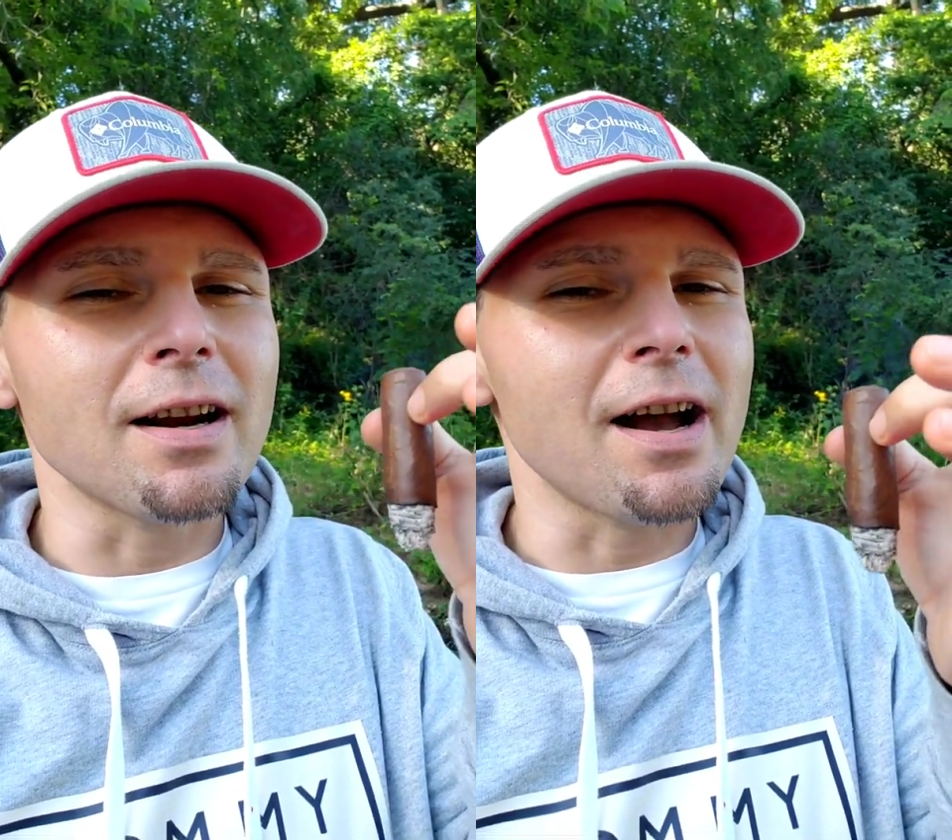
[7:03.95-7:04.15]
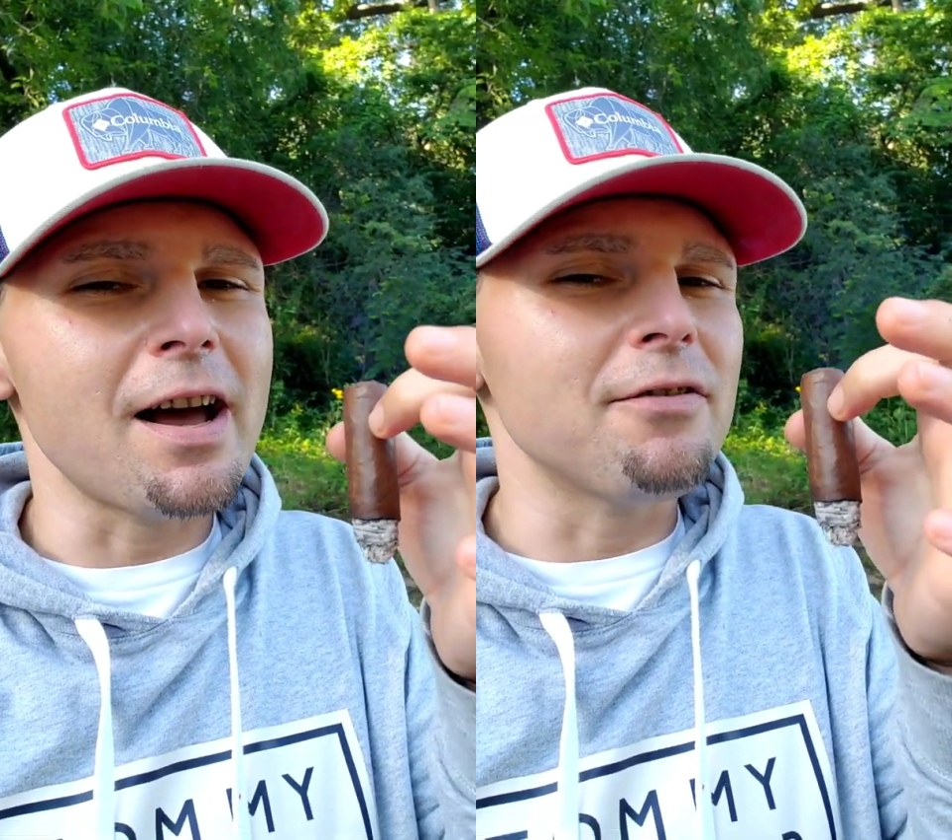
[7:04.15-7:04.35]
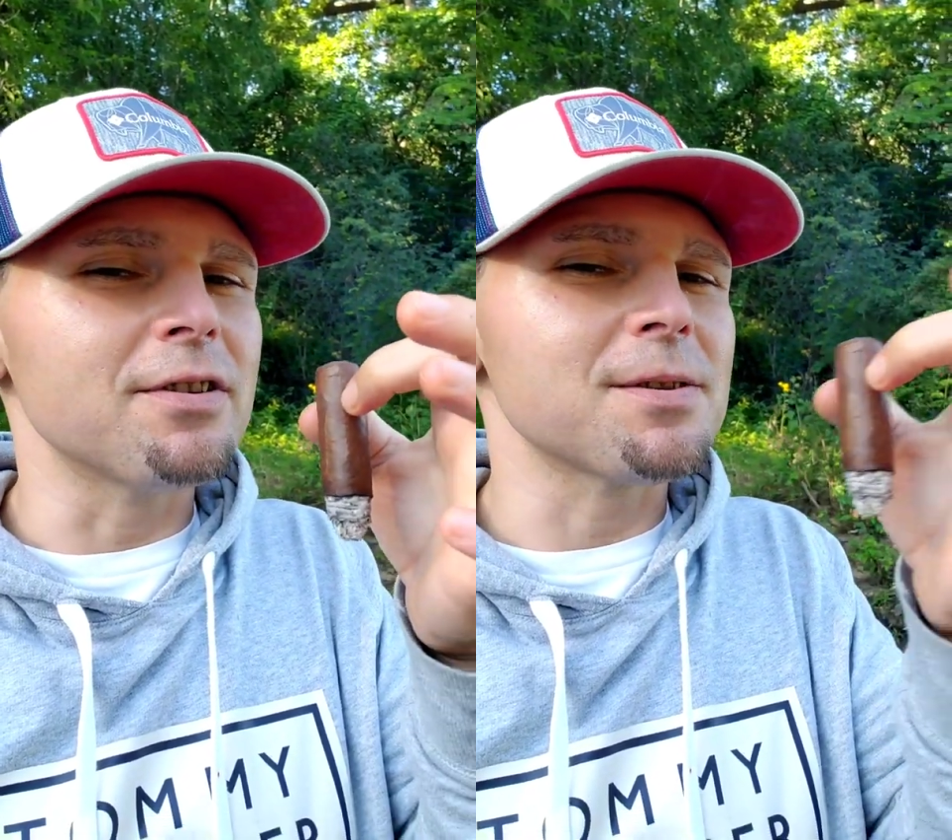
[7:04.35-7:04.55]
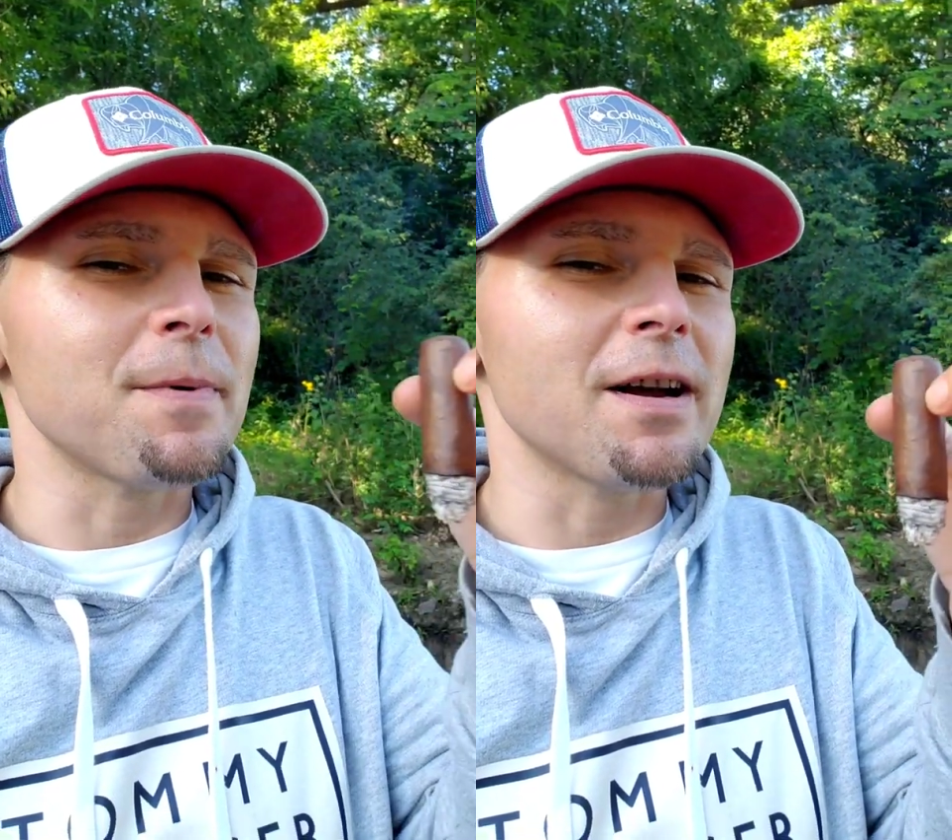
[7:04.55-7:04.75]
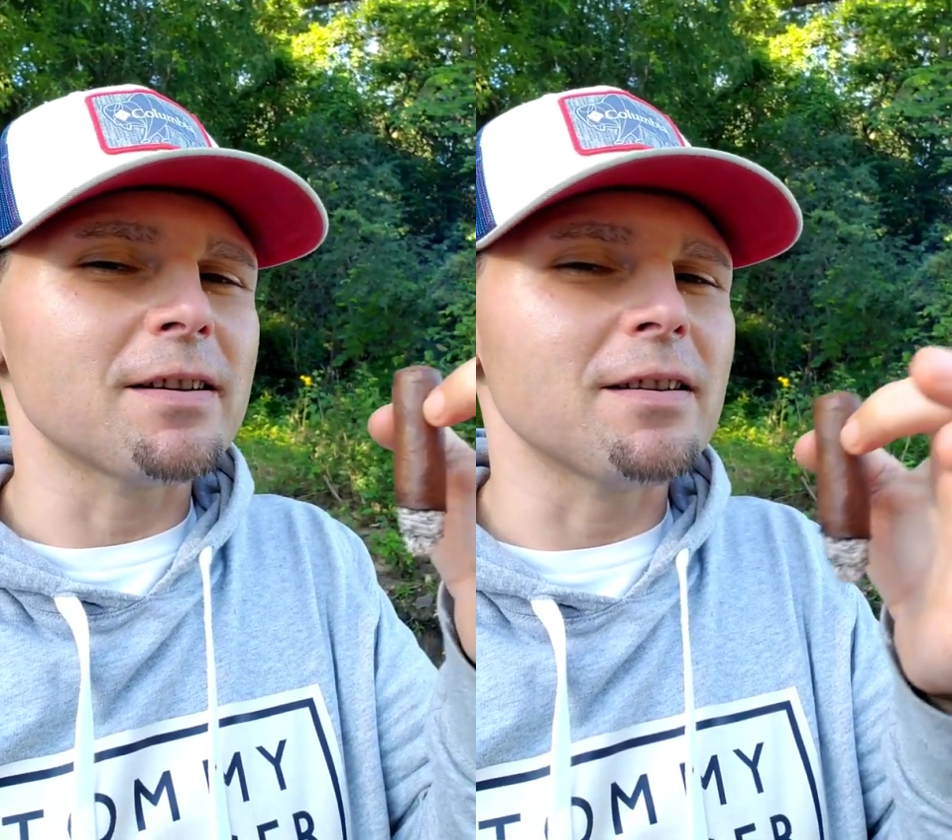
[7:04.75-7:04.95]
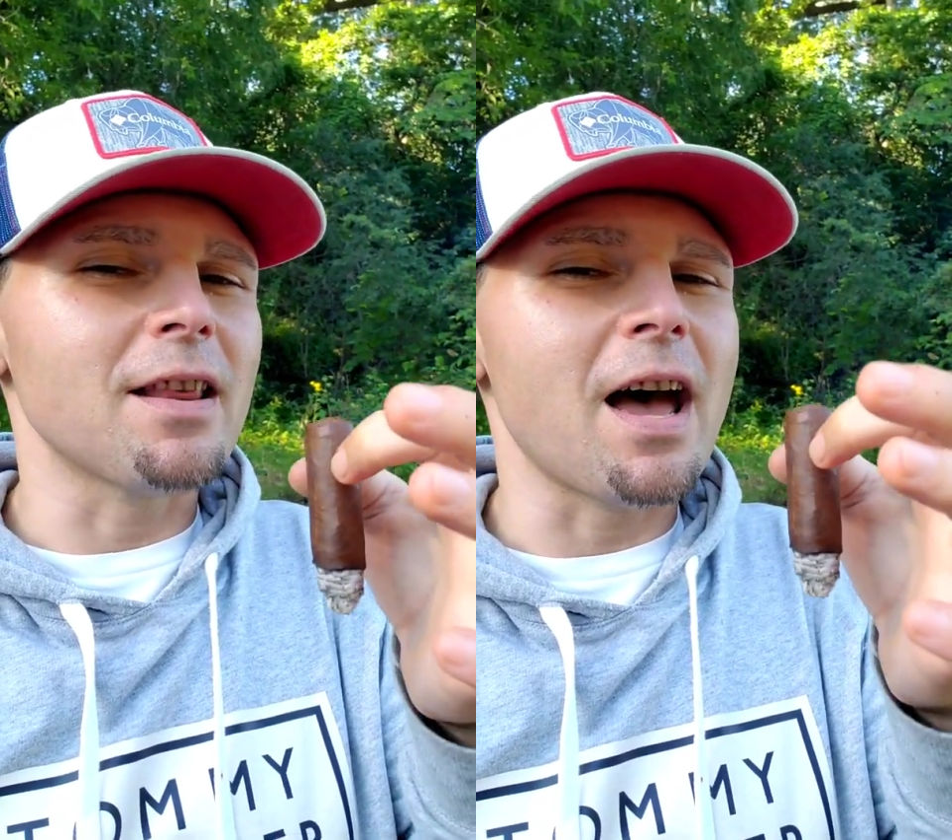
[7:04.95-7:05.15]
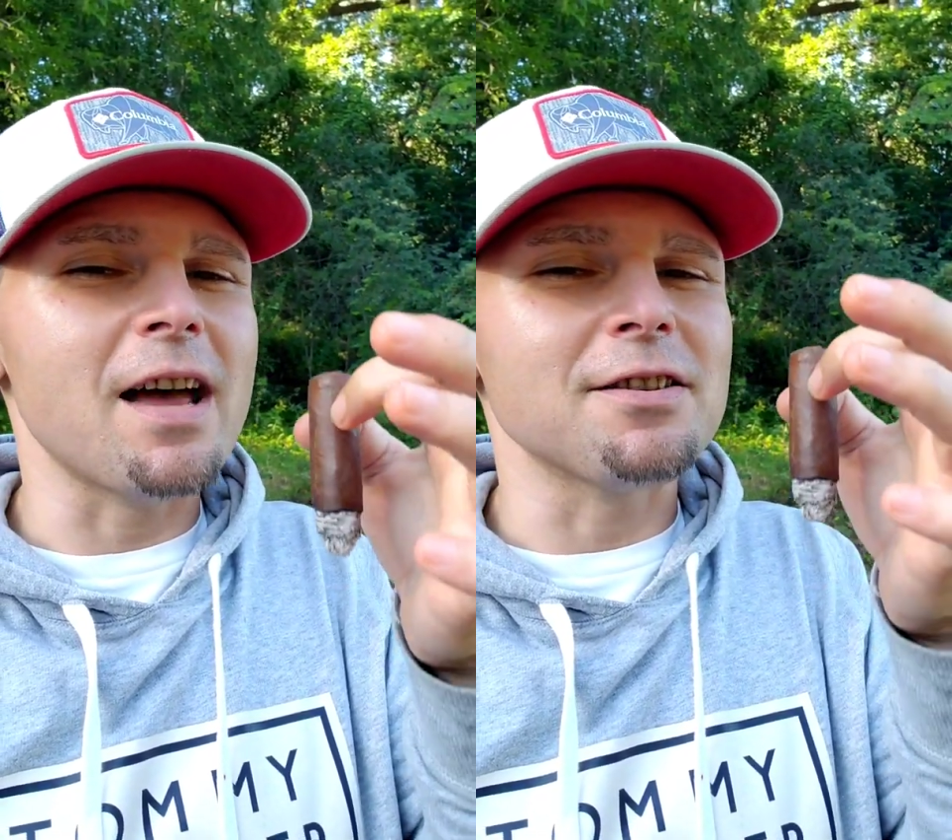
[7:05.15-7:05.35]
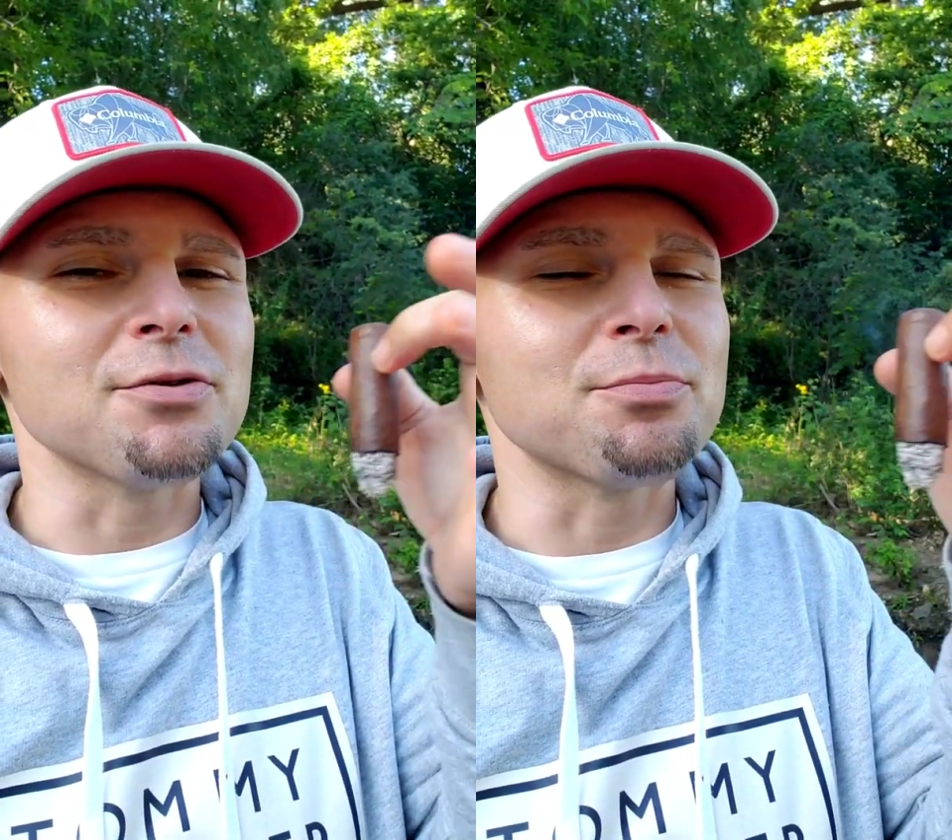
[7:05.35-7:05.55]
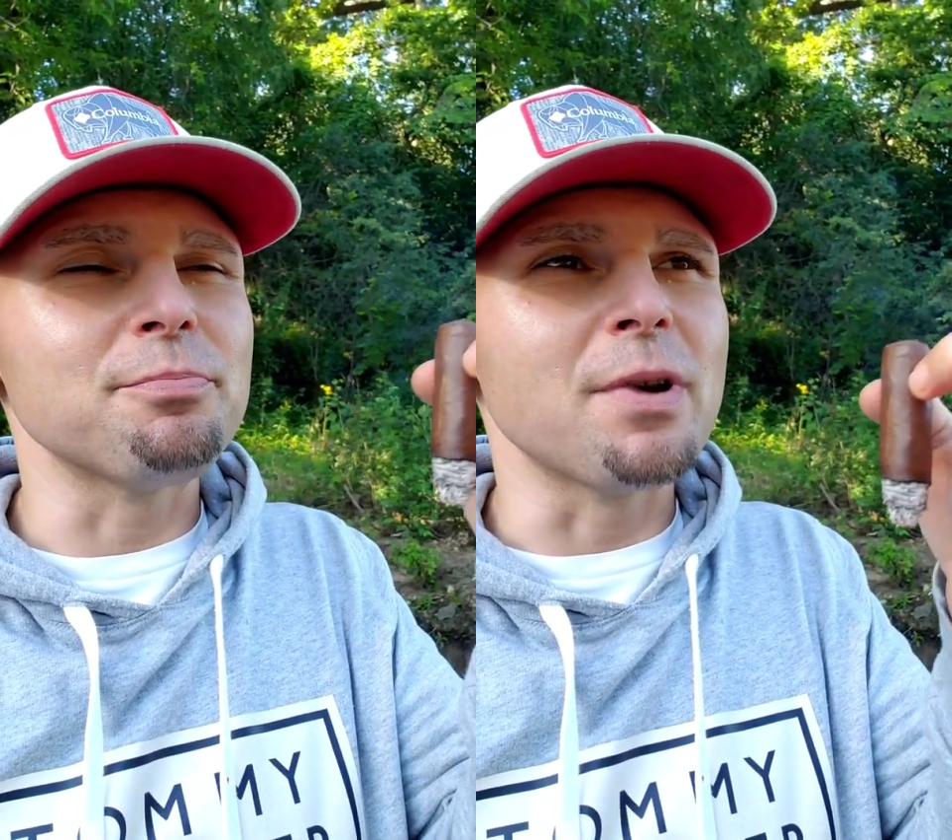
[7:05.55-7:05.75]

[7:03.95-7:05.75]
I kind of expected that to